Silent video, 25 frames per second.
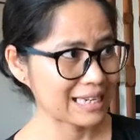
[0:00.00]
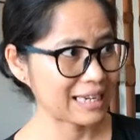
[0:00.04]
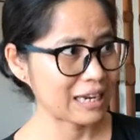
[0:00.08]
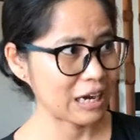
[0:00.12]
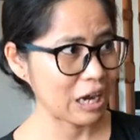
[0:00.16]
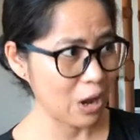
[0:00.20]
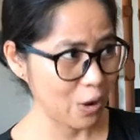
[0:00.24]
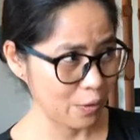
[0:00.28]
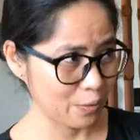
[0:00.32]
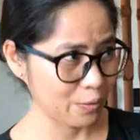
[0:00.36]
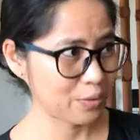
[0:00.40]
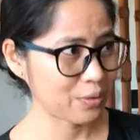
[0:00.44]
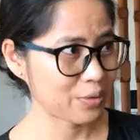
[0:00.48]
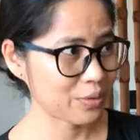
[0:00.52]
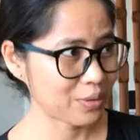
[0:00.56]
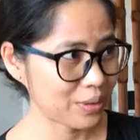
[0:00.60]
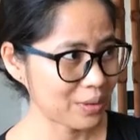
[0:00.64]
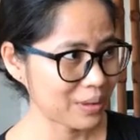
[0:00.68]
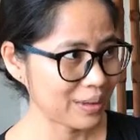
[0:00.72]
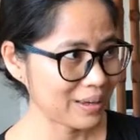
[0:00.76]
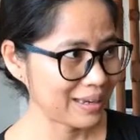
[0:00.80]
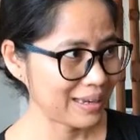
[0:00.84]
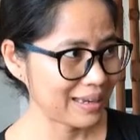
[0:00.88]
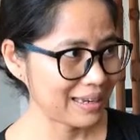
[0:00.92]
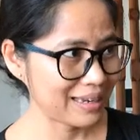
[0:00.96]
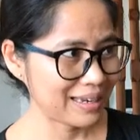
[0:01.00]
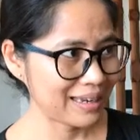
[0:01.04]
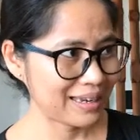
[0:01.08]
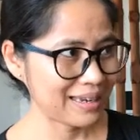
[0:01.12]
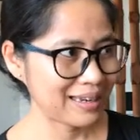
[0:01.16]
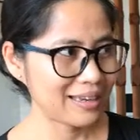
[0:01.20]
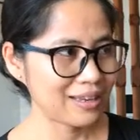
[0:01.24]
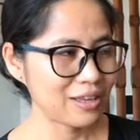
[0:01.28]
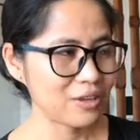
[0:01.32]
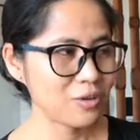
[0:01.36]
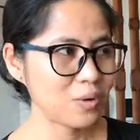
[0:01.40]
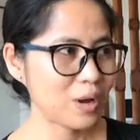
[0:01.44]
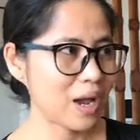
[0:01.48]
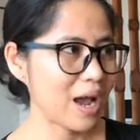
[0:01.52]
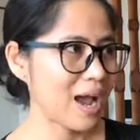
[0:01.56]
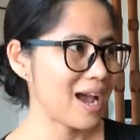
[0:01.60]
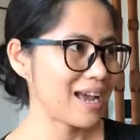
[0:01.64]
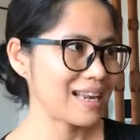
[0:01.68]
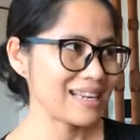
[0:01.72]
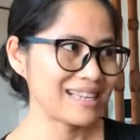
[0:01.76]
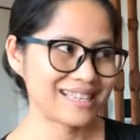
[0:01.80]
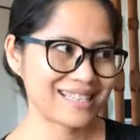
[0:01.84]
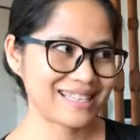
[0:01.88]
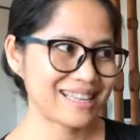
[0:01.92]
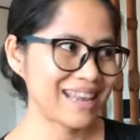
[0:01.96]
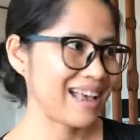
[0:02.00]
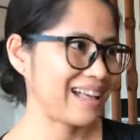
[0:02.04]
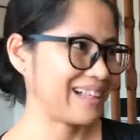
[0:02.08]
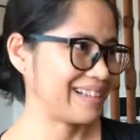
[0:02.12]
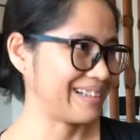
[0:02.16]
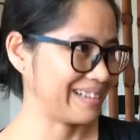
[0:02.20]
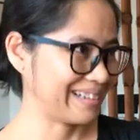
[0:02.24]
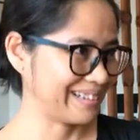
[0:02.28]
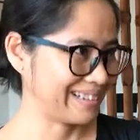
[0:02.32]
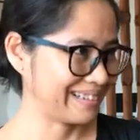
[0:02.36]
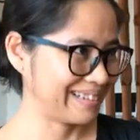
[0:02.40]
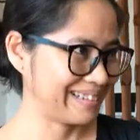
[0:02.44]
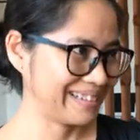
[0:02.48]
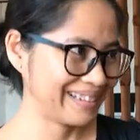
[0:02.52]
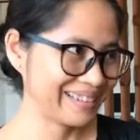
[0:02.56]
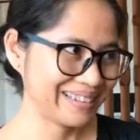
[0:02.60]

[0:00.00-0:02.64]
clothes you can't sell